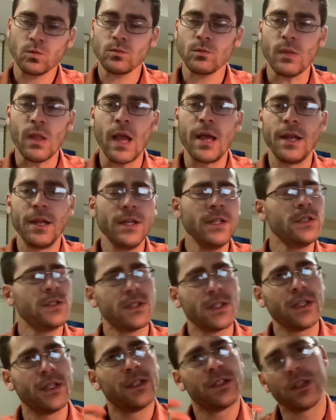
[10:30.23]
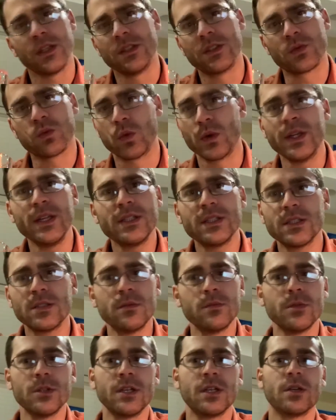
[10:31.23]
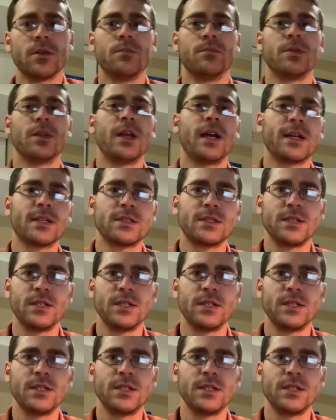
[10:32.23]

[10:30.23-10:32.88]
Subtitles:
it's reasonably complex.